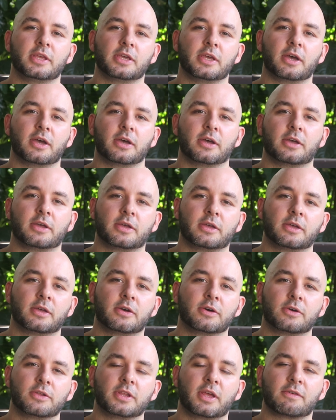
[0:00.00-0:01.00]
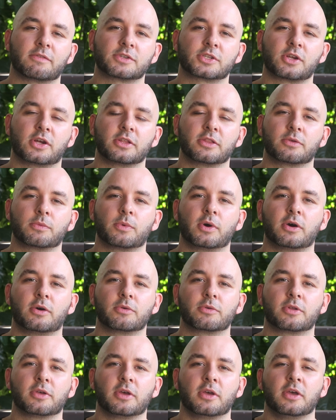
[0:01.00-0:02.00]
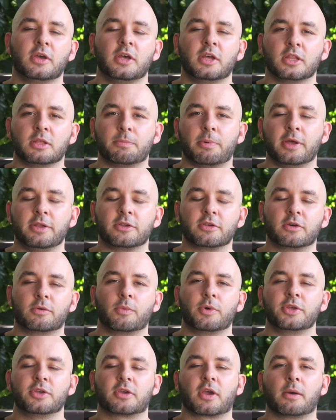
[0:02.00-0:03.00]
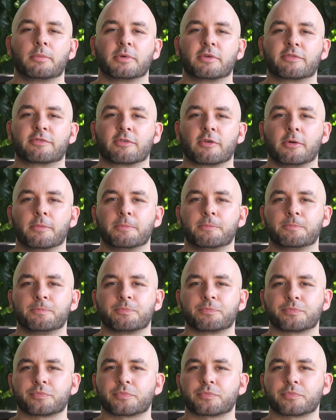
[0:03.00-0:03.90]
the on the other side of the world, depending on where you're coming from,